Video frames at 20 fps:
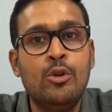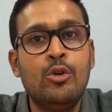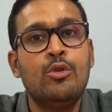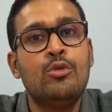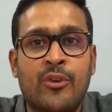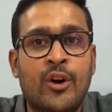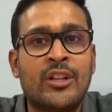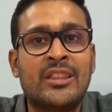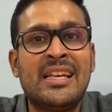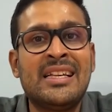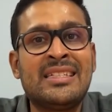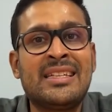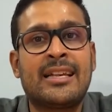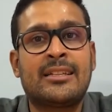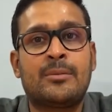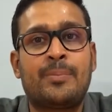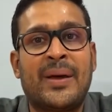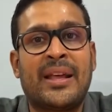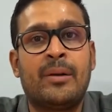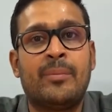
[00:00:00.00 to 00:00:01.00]
For this
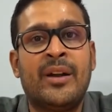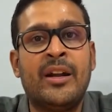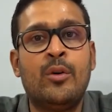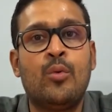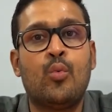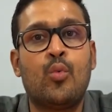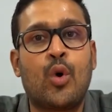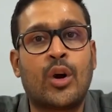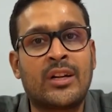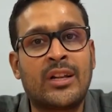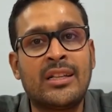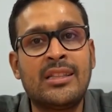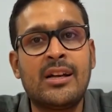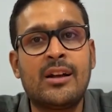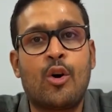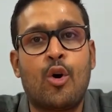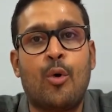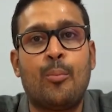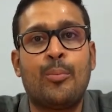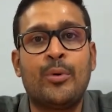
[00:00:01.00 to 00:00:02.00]
experiment, what are the
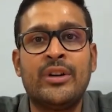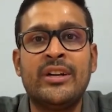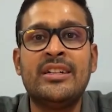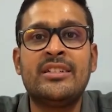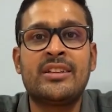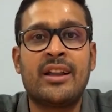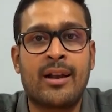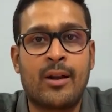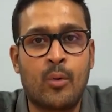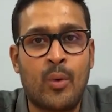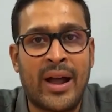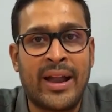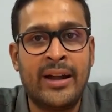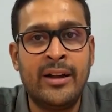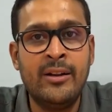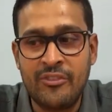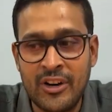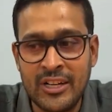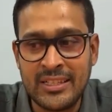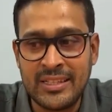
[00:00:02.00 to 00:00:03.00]
components required?
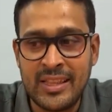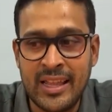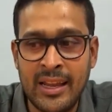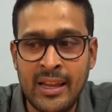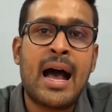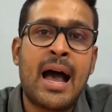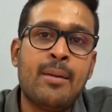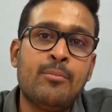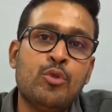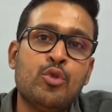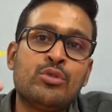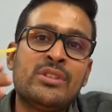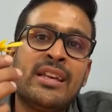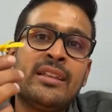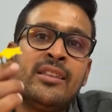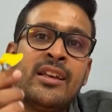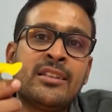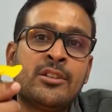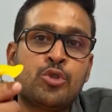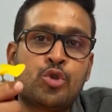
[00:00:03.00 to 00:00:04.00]
First thing, I'm using
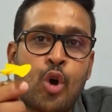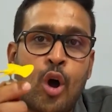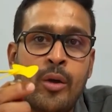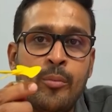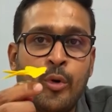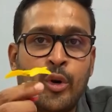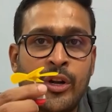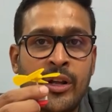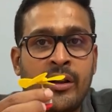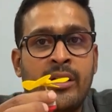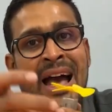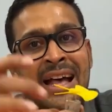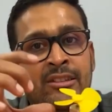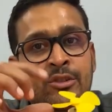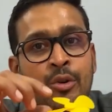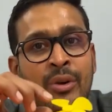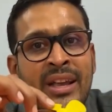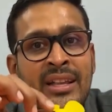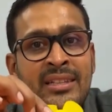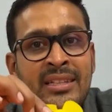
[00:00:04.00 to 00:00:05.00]
this toy motor. As you
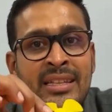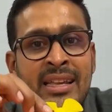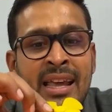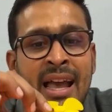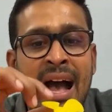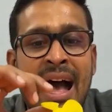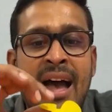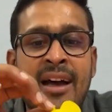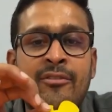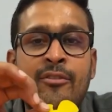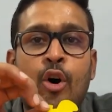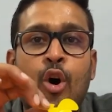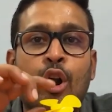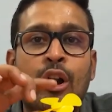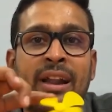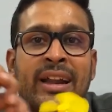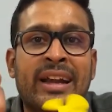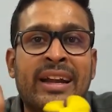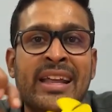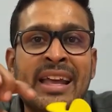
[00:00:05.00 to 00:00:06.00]
can see, I have
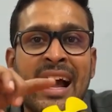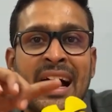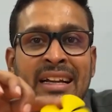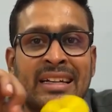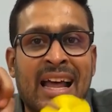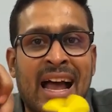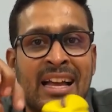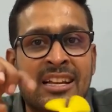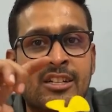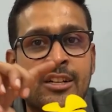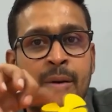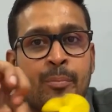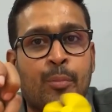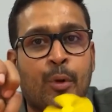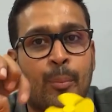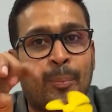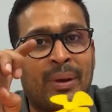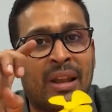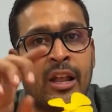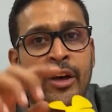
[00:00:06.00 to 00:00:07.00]
already attached a
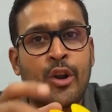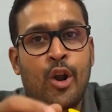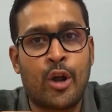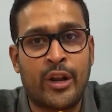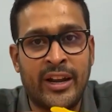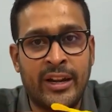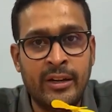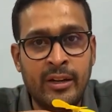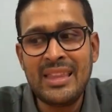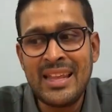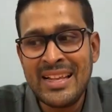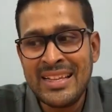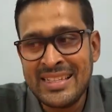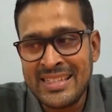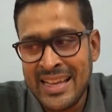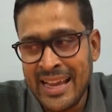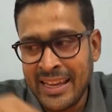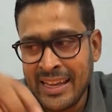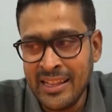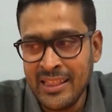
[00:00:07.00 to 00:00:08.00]
propeller on it.
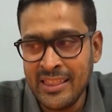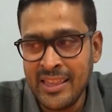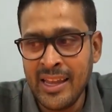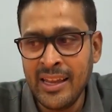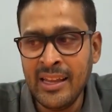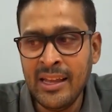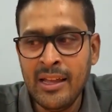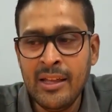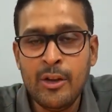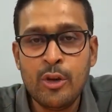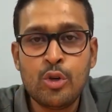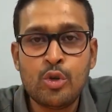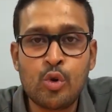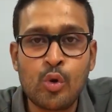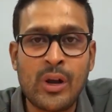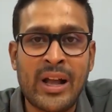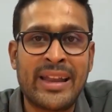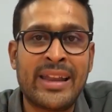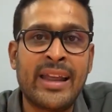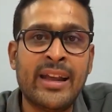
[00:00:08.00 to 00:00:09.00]
Second thing, to
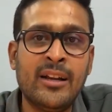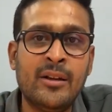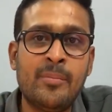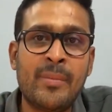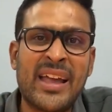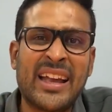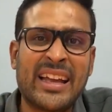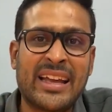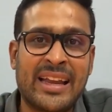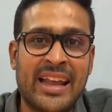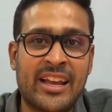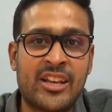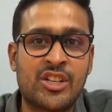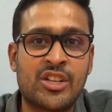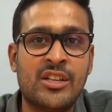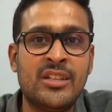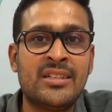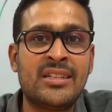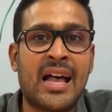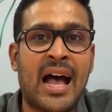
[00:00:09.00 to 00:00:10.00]
connect my
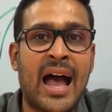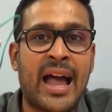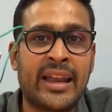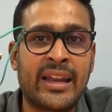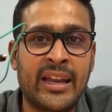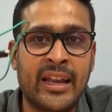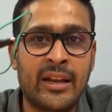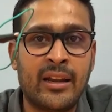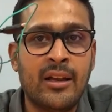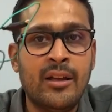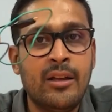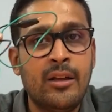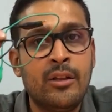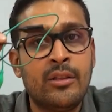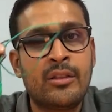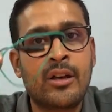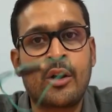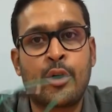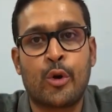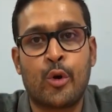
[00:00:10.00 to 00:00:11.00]
connections, I need
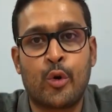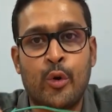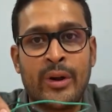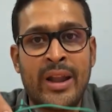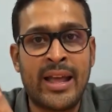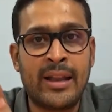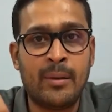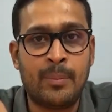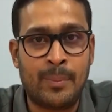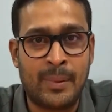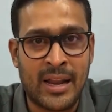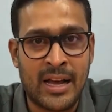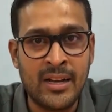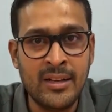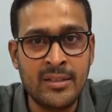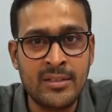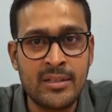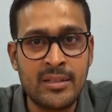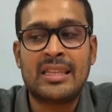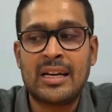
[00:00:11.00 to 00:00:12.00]
the crocodile
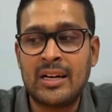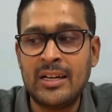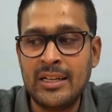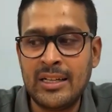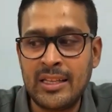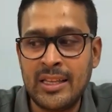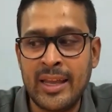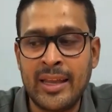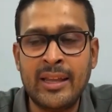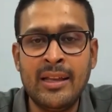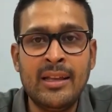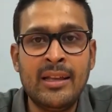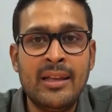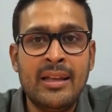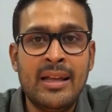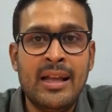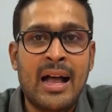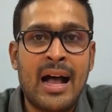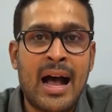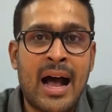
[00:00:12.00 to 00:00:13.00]
plugs. Third
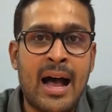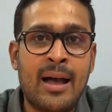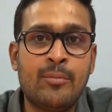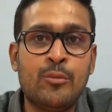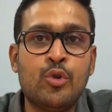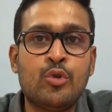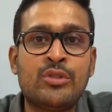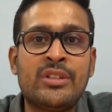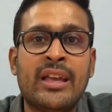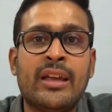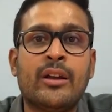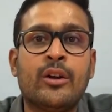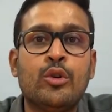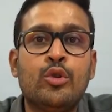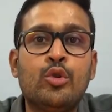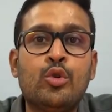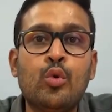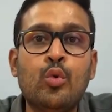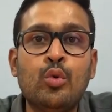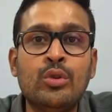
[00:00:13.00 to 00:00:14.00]
thing, I'm
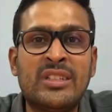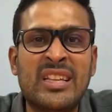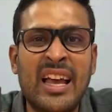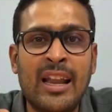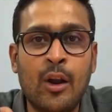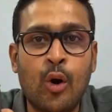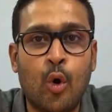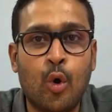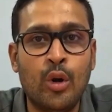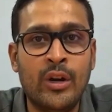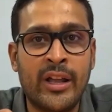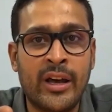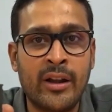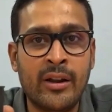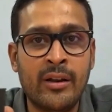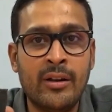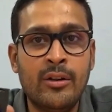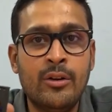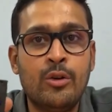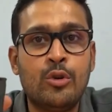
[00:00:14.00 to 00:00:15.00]
using 2-cell
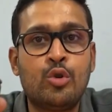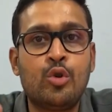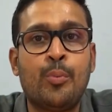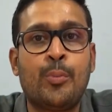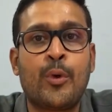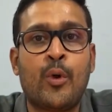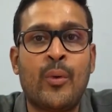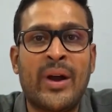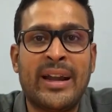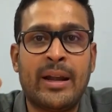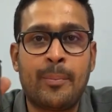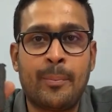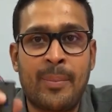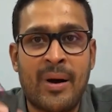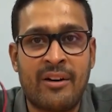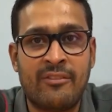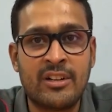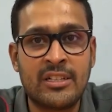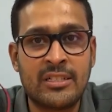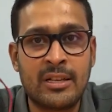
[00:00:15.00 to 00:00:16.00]
holder to provide
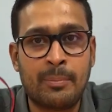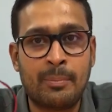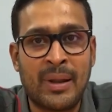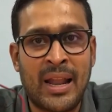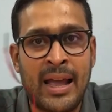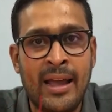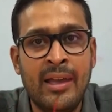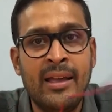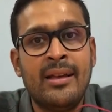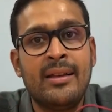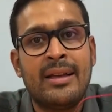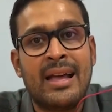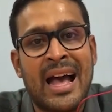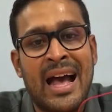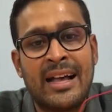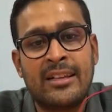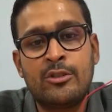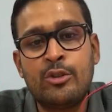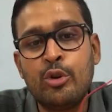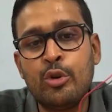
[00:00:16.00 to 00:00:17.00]
power supply.
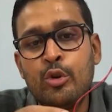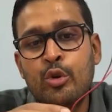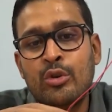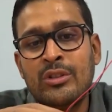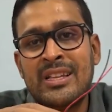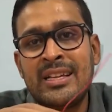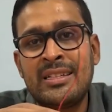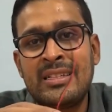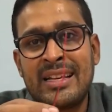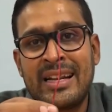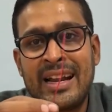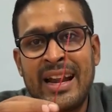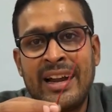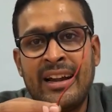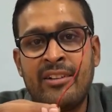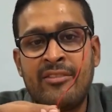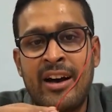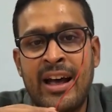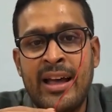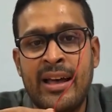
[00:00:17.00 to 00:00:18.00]
As you know, this
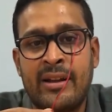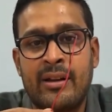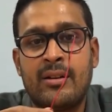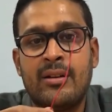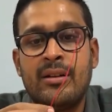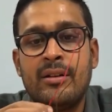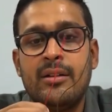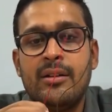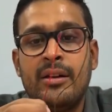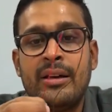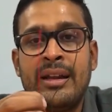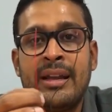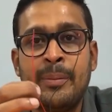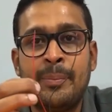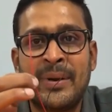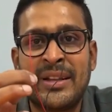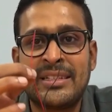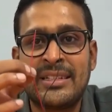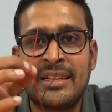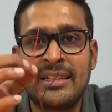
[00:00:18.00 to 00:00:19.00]
red wire
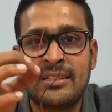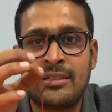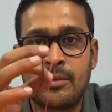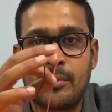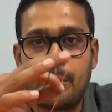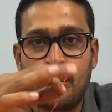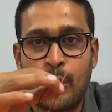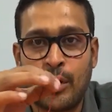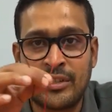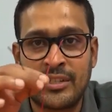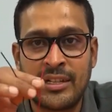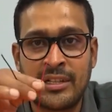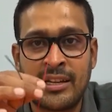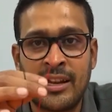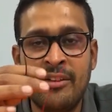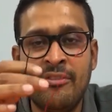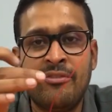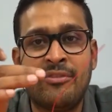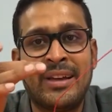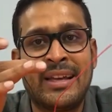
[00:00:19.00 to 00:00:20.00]
represents
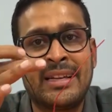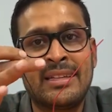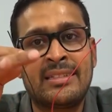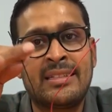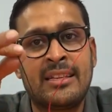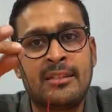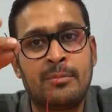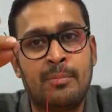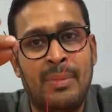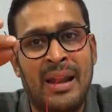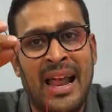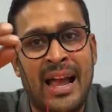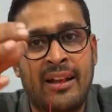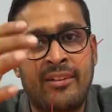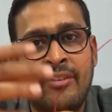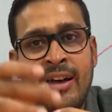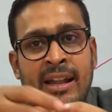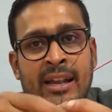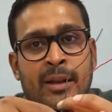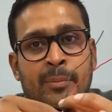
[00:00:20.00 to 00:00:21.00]
positive, whereas this black
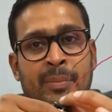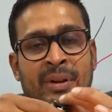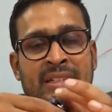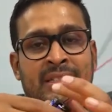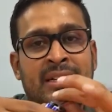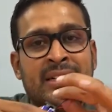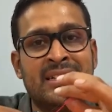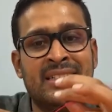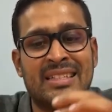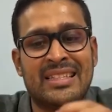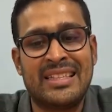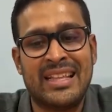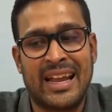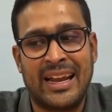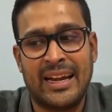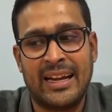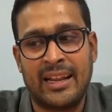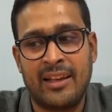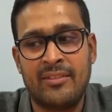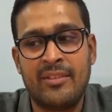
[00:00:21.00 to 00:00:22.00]
wire represents
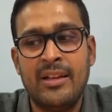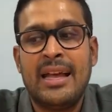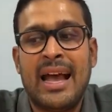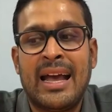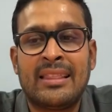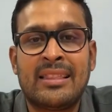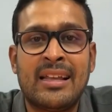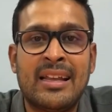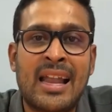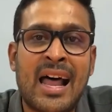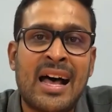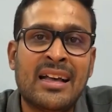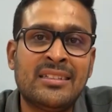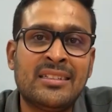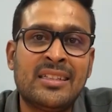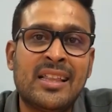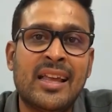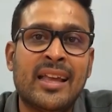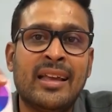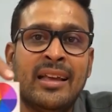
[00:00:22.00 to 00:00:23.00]
negative. And the last
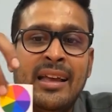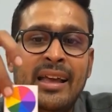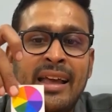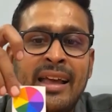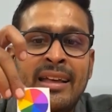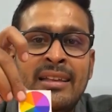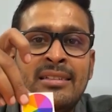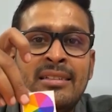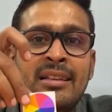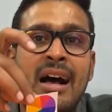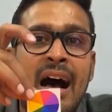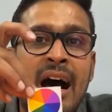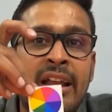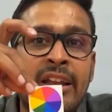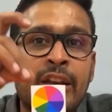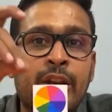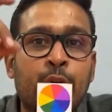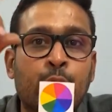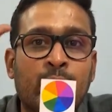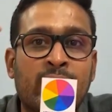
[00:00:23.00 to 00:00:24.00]
thing is a
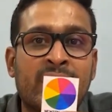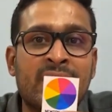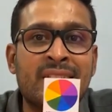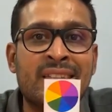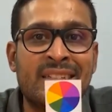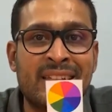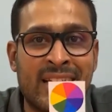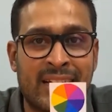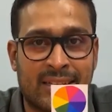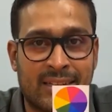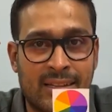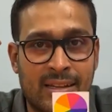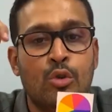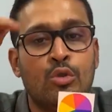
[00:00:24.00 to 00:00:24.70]
Newton's disk.